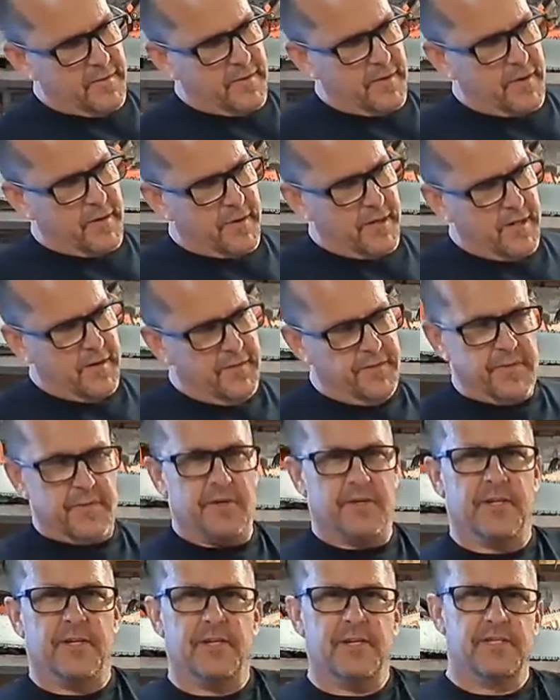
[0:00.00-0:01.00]
for quite a few
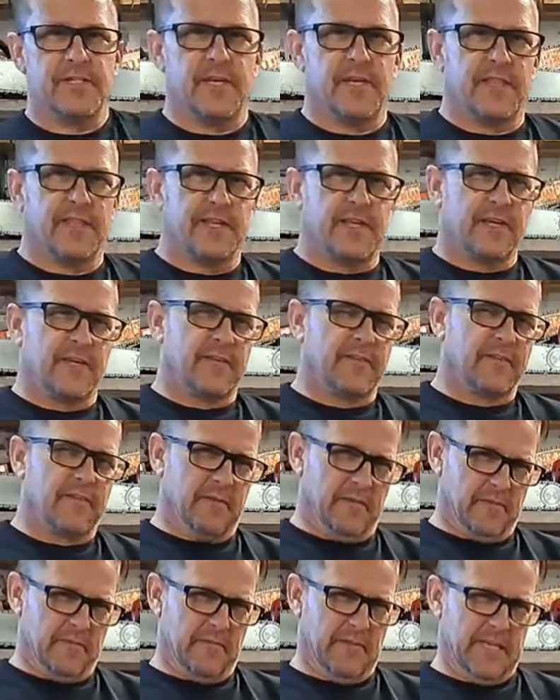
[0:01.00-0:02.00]
years, I think.
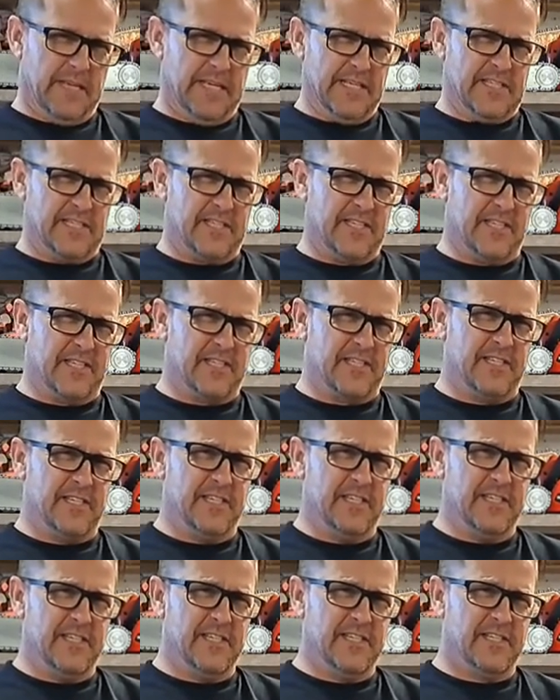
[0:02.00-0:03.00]
Late
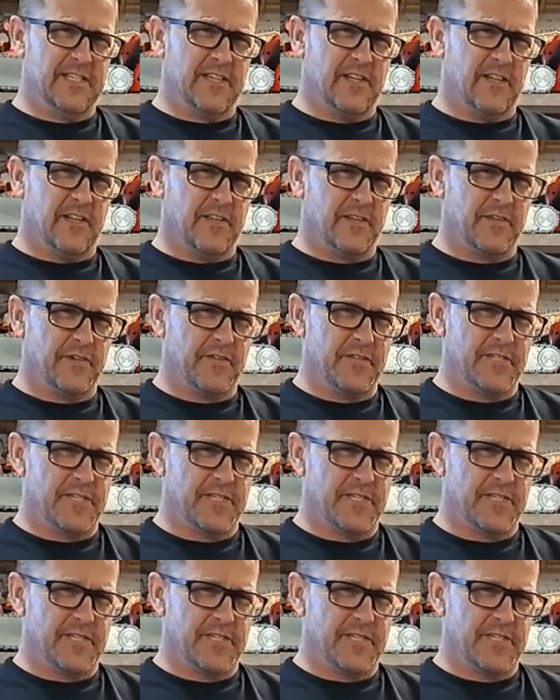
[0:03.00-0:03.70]
60s, all through the